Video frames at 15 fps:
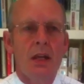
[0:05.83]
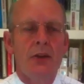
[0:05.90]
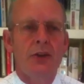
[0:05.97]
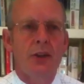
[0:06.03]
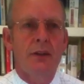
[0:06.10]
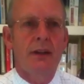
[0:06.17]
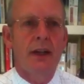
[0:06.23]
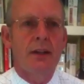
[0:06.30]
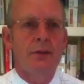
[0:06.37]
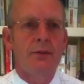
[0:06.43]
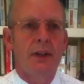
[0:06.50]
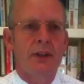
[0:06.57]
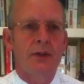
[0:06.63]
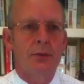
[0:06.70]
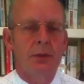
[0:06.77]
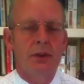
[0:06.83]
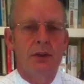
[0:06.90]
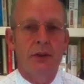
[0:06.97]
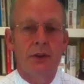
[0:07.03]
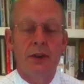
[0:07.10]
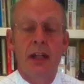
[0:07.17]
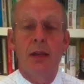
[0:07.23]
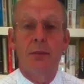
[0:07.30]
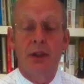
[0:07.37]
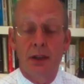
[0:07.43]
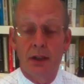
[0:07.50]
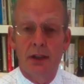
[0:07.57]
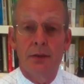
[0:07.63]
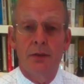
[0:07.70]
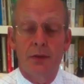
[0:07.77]
City of London Festival has now
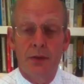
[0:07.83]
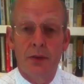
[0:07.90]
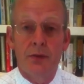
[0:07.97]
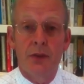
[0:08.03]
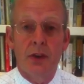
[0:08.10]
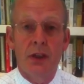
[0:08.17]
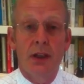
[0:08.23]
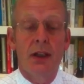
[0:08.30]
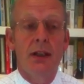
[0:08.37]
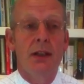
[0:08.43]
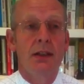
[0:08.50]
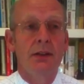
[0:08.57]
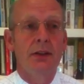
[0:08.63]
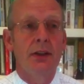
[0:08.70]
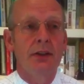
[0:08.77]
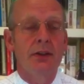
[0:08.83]
been going for 50 years.